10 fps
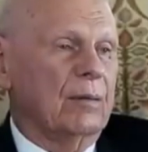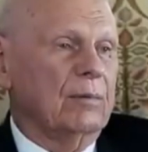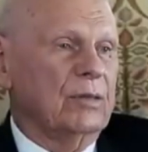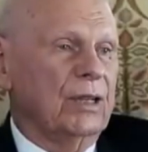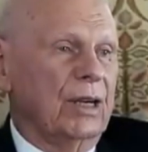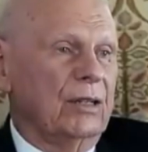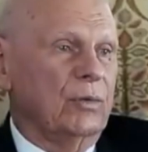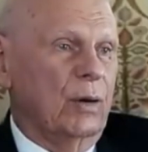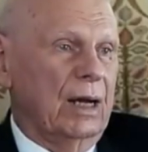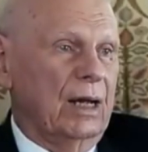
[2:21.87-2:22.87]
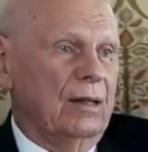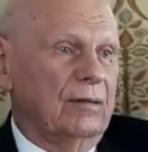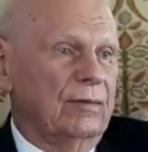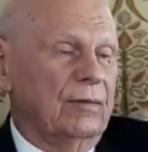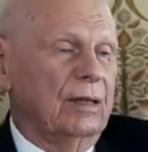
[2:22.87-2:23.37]

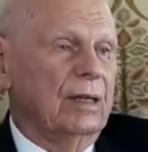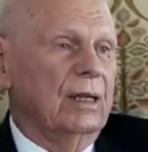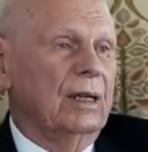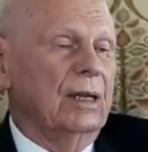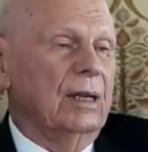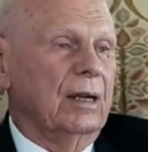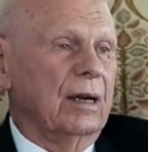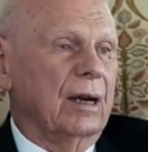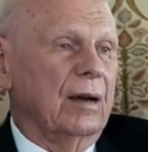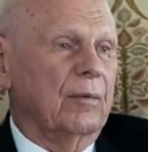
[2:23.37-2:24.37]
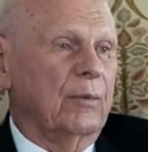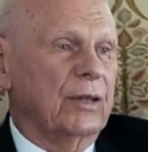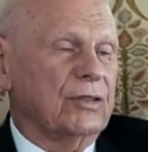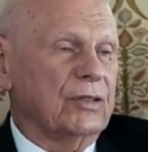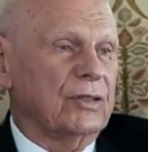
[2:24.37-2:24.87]
MJ-12,
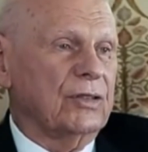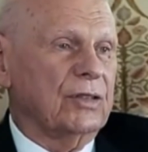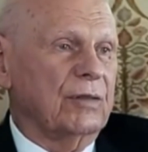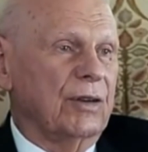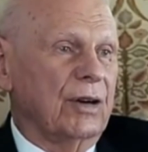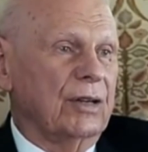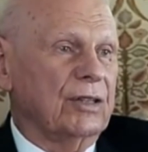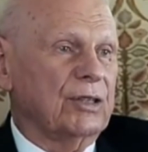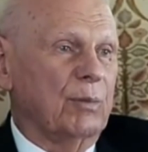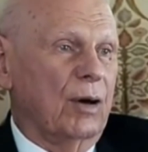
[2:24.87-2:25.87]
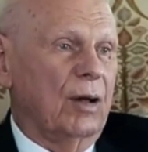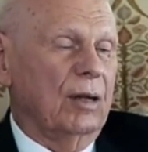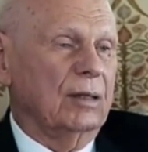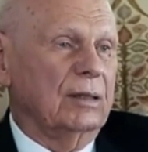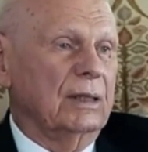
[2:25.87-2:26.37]
this is the very
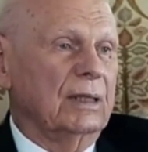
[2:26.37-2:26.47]
small